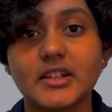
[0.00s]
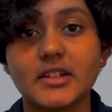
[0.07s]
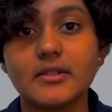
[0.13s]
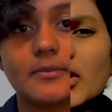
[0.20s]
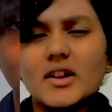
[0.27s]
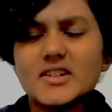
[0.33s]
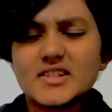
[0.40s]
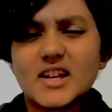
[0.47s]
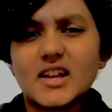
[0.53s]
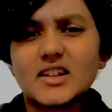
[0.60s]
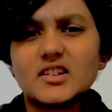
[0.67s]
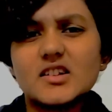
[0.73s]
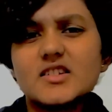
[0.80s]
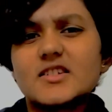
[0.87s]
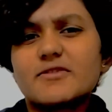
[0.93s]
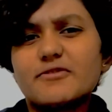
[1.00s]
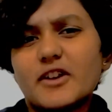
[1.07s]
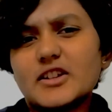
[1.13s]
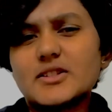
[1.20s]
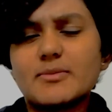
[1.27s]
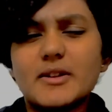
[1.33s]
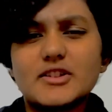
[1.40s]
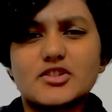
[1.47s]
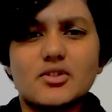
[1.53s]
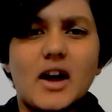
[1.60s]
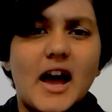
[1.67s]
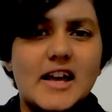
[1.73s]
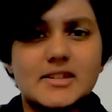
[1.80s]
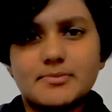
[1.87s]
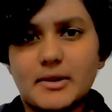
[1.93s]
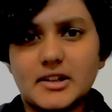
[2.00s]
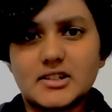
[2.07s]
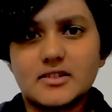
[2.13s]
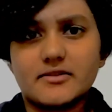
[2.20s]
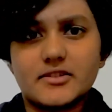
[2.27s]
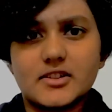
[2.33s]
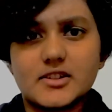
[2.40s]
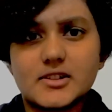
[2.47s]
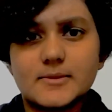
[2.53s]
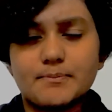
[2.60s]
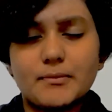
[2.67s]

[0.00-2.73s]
What exactly is the fundamental aspect of this?